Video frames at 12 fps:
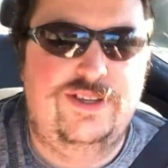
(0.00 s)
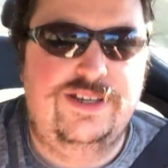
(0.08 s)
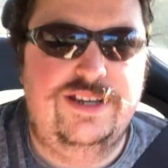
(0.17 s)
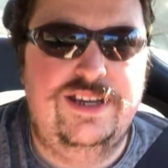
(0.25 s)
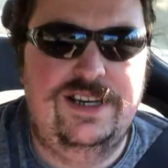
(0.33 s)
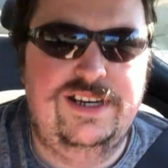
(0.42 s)

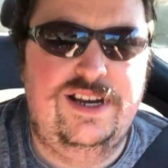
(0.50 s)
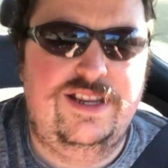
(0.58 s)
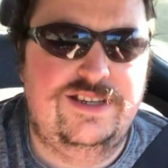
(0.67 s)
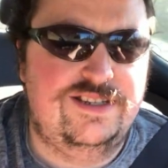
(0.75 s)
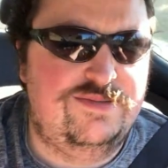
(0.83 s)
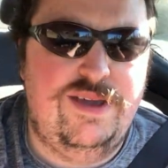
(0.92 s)
really need it.
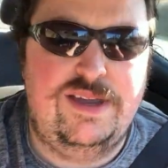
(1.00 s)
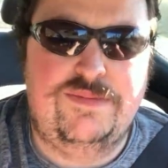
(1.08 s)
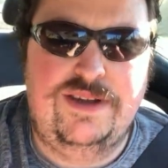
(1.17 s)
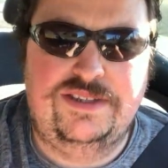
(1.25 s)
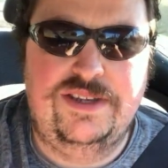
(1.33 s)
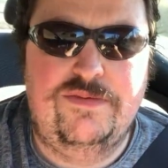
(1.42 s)
I'll just make
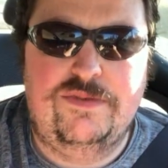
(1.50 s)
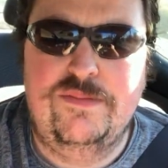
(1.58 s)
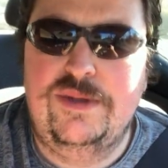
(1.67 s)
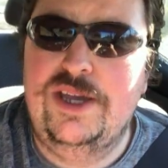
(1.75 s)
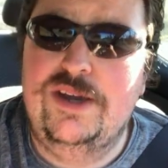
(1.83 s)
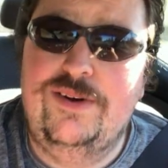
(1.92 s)
myself a
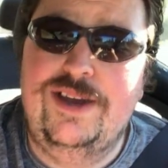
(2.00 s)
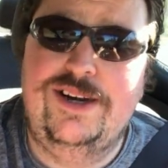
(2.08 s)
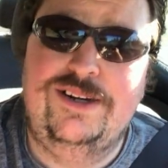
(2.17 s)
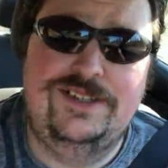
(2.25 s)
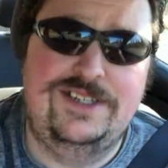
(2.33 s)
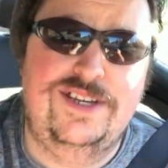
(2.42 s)
Mio
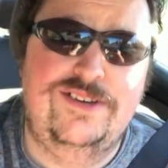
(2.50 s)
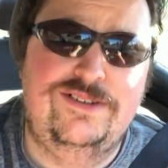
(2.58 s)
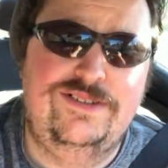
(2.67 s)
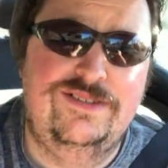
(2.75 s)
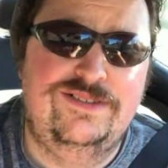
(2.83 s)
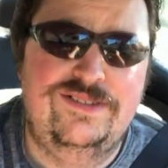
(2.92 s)
Energy
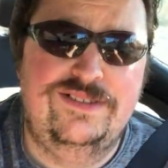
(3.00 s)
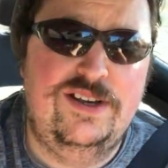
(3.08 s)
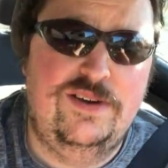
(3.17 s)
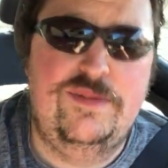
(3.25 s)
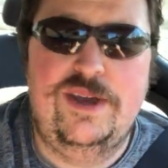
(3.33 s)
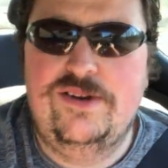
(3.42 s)

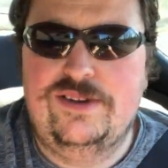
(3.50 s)
It'll be